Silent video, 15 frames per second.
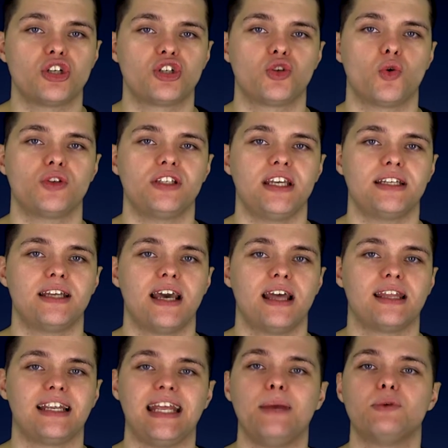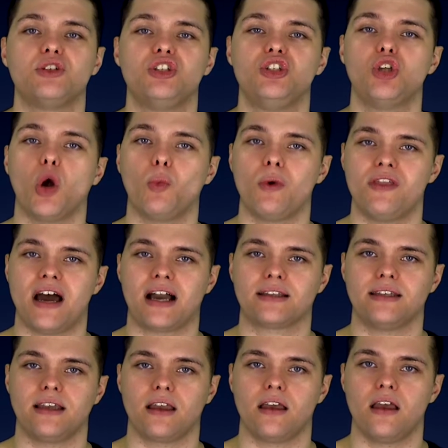associate that he was done with
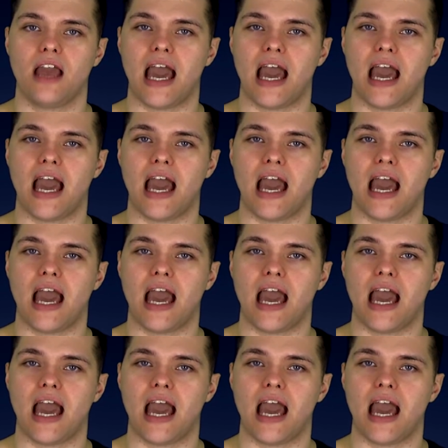acting